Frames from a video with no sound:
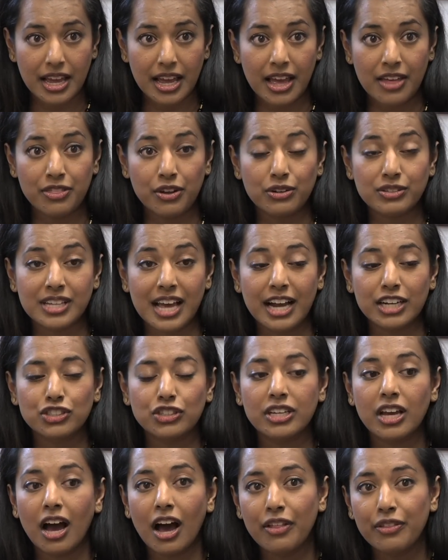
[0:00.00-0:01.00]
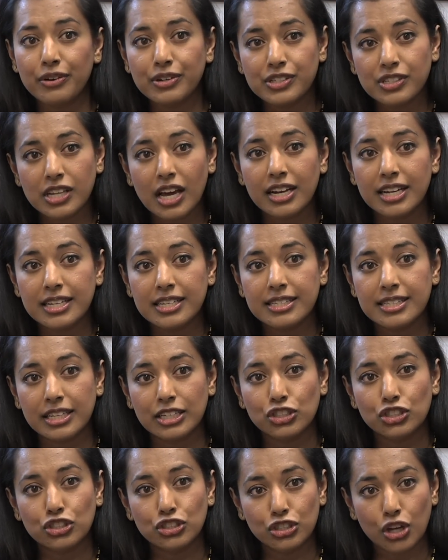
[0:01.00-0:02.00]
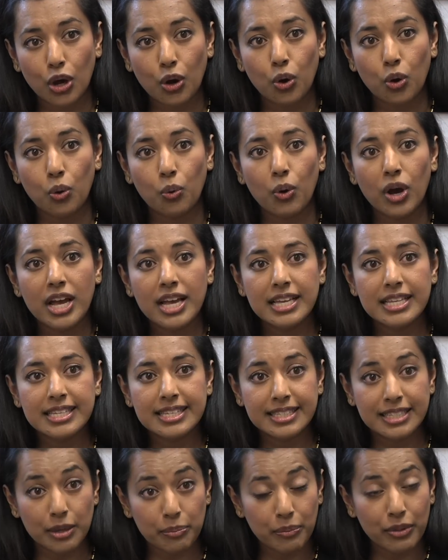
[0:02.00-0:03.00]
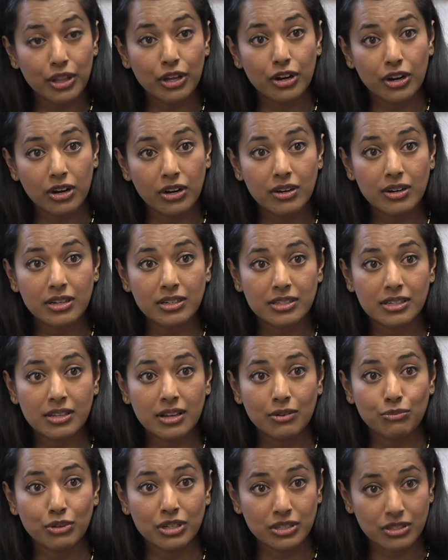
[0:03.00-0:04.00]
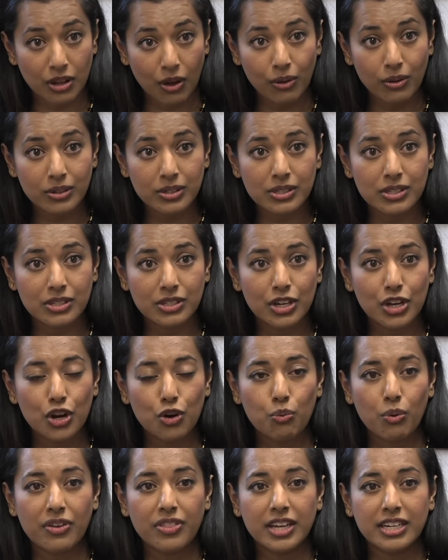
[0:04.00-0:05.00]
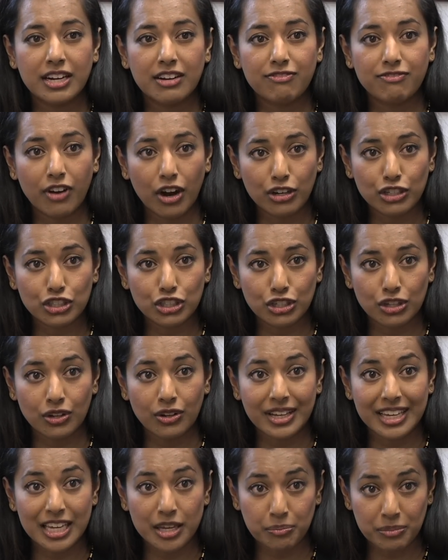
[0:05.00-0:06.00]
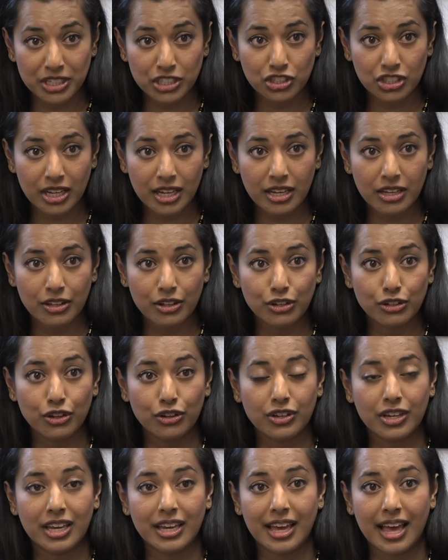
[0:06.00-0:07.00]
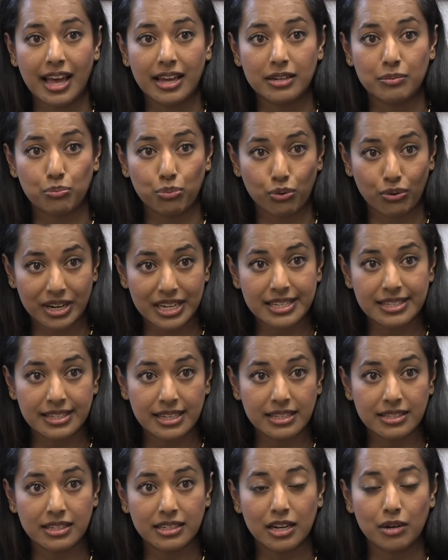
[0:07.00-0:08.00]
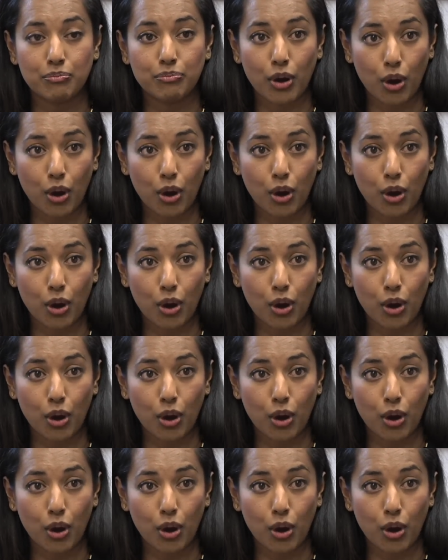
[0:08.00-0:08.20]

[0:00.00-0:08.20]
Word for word: And there's actually other studies that show similar results where they did functional imaging looking at preseason and